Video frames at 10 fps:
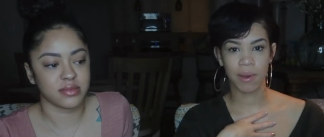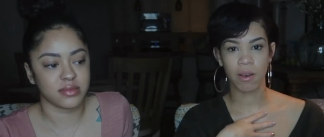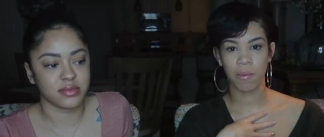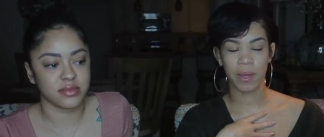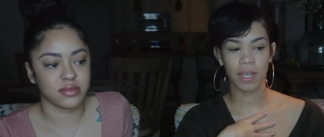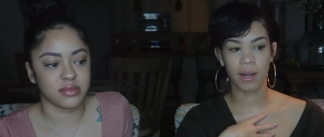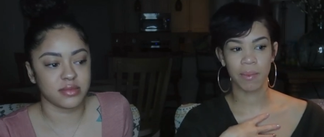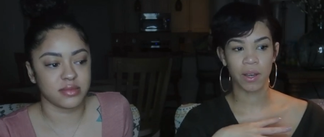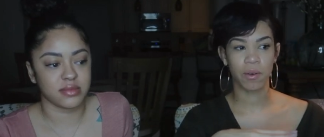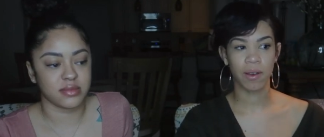Speaker 1: my own opinion
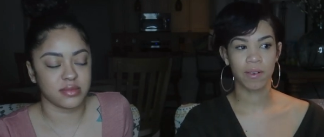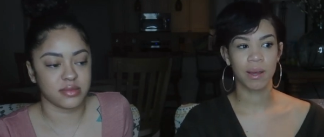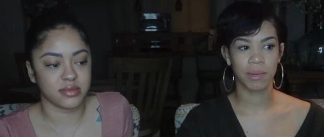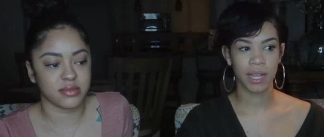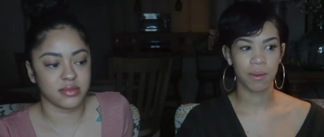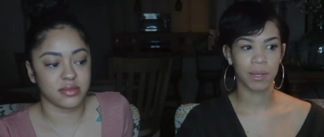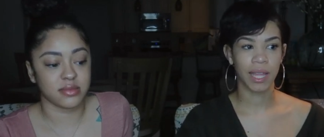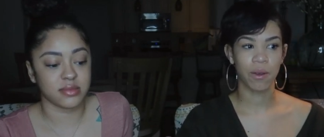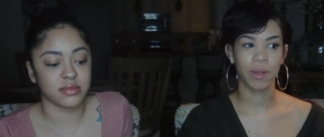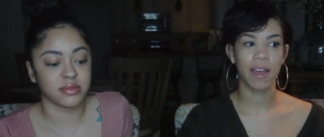about whoever I'm dating, but
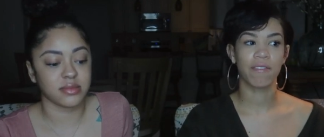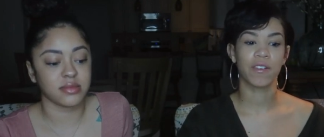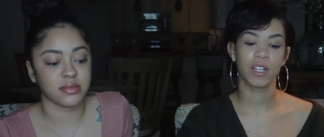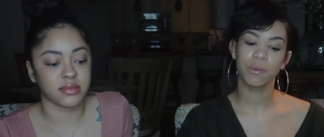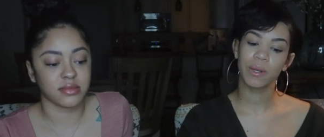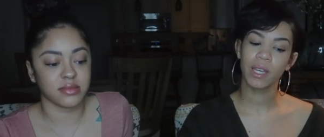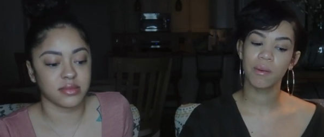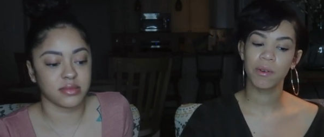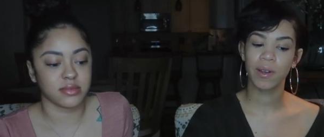like when I first bring him